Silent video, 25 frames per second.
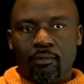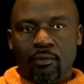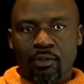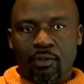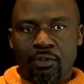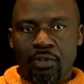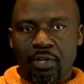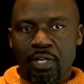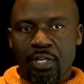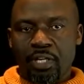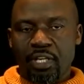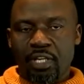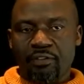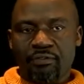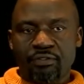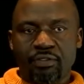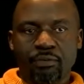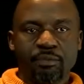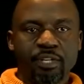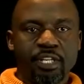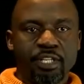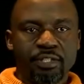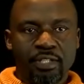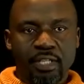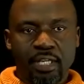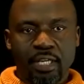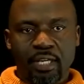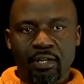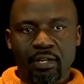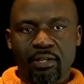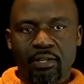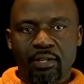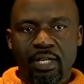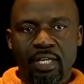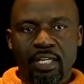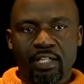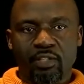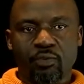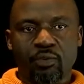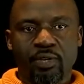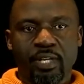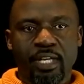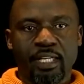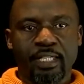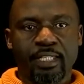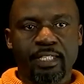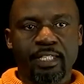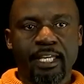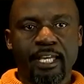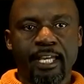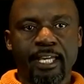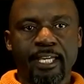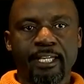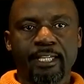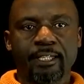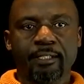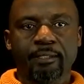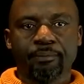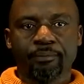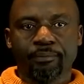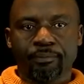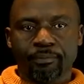3 gives me 0, as we had said.